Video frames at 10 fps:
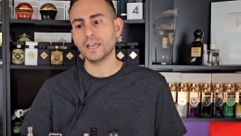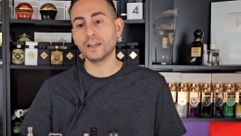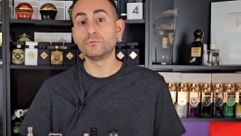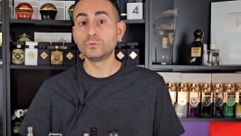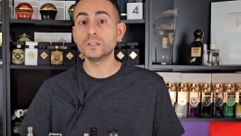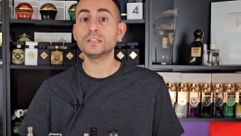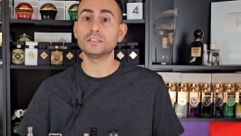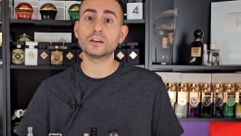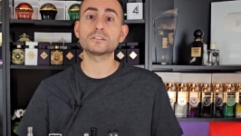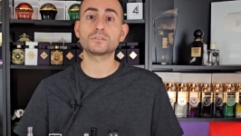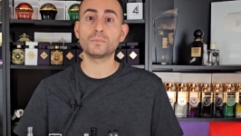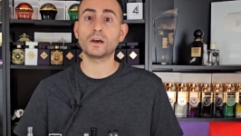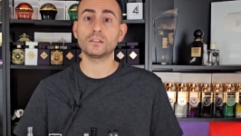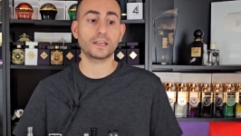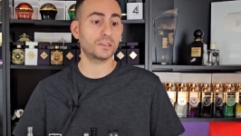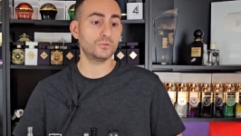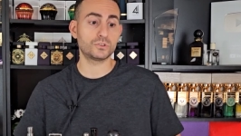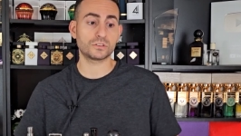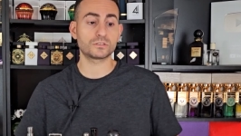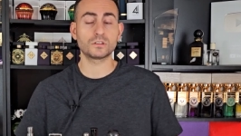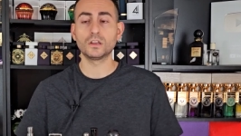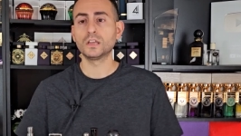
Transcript: It really does smell like you just